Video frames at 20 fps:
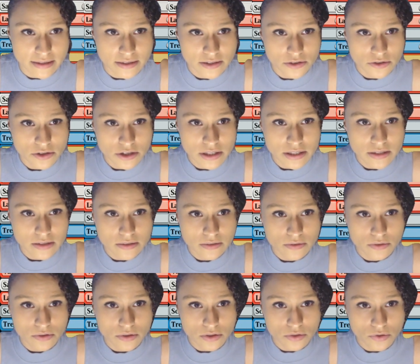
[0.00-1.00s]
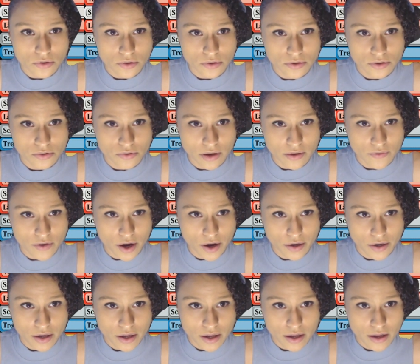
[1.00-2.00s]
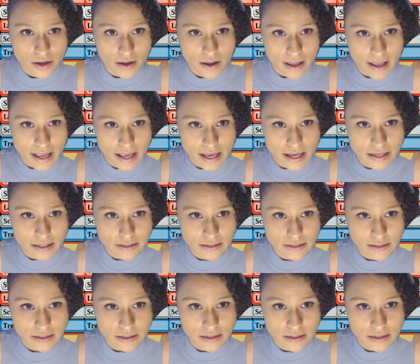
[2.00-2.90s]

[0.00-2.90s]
Search its controller's graveyard, hand,